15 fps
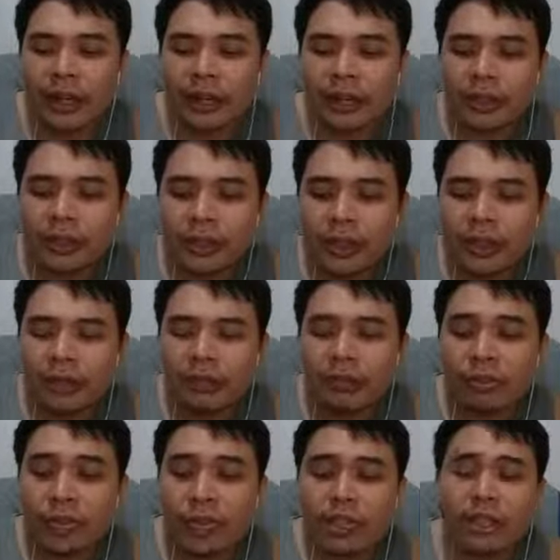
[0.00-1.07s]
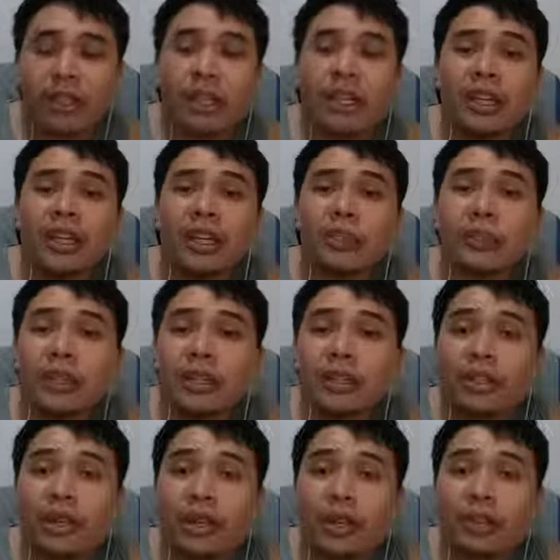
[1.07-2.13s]
And then finally, I'm going to
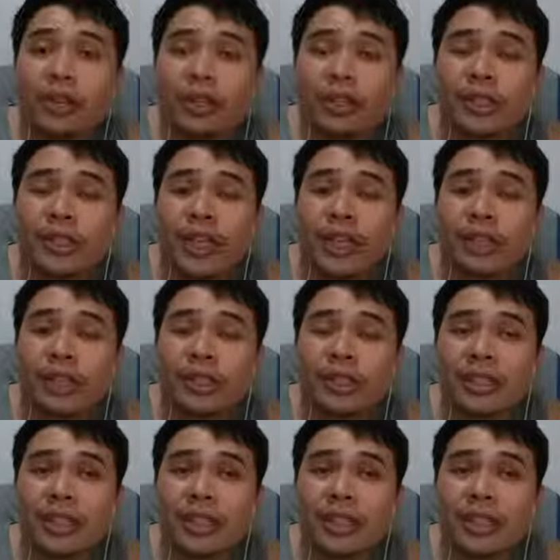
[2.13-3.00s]
talk about sales.